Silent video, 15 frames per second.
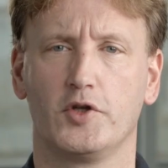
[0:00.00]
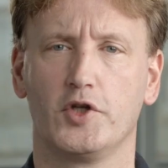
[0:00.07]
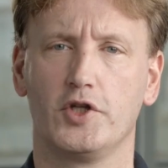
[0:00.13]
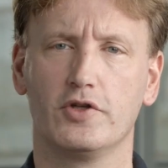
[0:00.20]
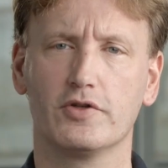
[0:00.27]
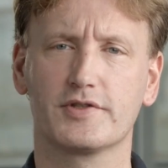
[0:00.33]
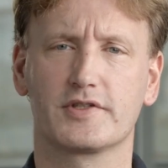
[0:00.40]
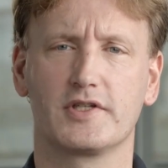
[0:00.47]

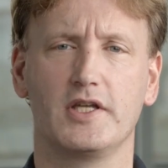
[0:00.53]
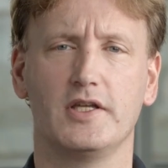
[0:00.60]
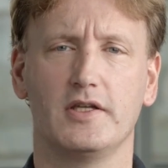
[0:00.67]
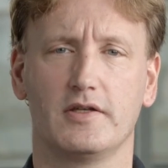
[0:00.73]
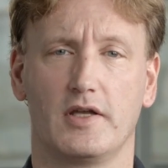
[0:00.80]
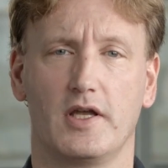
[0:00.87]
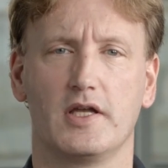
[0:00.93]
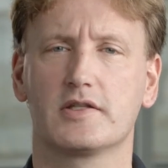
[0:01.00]
You see,
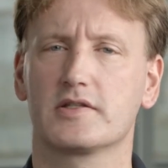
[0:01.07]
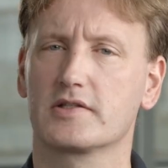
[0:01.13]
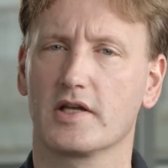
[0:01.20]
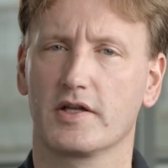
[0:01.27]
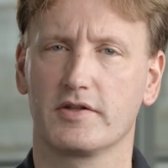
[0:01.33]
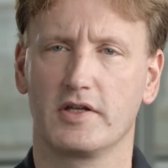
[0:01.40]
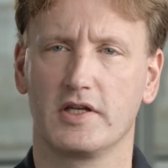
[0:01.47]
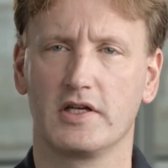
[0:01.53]
it's
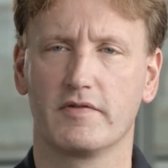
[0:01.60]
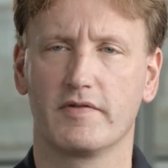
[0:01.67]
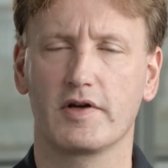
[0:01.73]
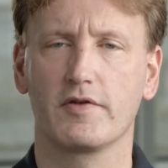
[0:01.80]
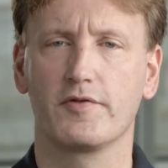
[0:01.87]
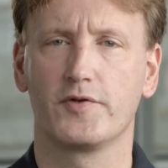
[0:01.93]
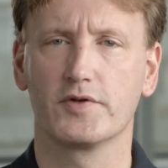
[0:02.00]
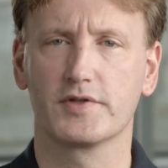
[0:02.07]
done in a
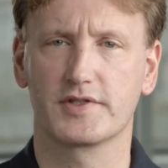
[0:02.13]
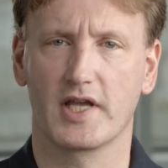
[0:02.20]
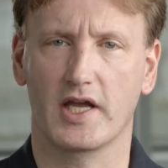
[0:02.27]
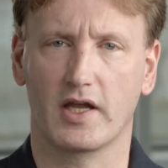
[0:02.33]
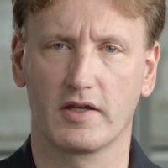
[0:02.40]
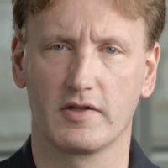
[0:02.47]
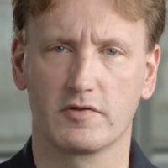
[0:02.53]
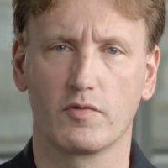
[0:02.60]
very few
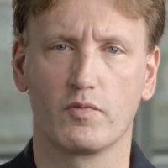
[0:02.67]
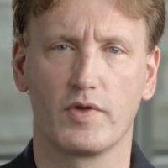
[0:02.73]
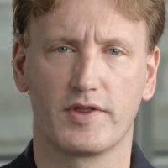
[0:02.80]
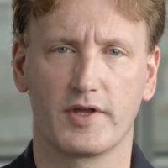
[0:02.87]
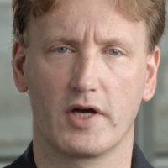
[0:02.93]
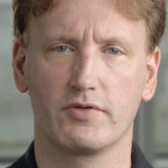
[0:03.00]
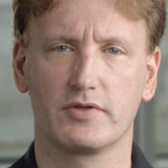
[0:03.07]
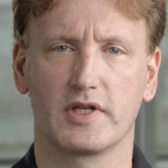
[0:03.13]
seconds
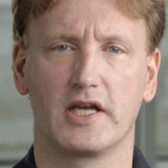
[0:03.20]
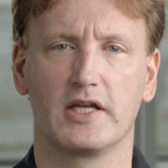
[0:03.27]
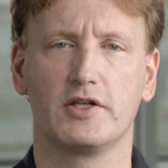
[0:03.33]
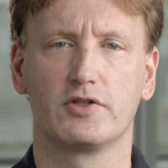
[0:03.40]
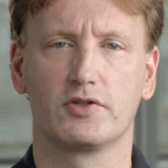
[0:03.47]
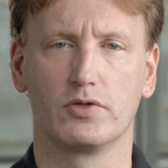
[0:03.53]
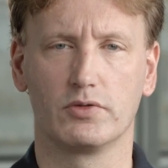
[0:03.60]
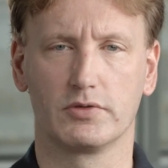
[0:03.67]
without any
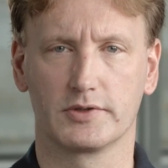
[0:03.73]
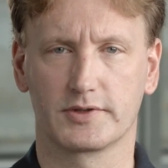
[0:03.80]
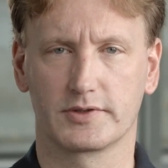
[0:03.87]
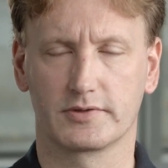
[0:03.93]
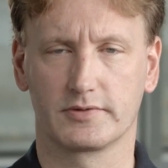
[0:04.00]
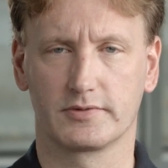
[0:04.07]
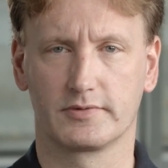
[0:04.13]
tools.